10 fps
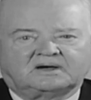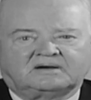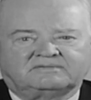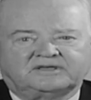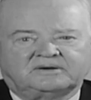
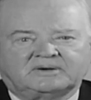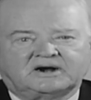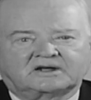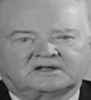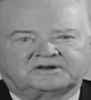of the
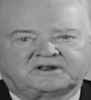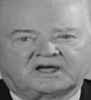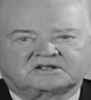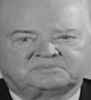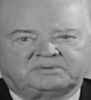American
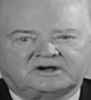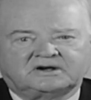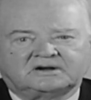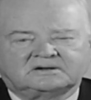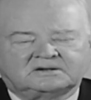
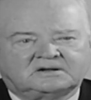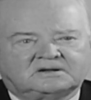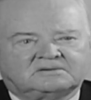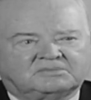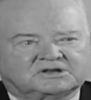taxpayer
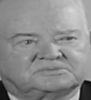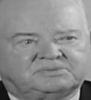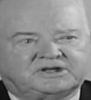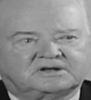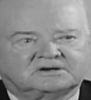must
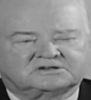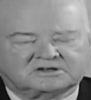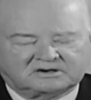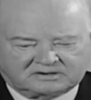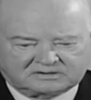be
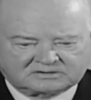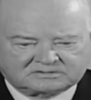considered.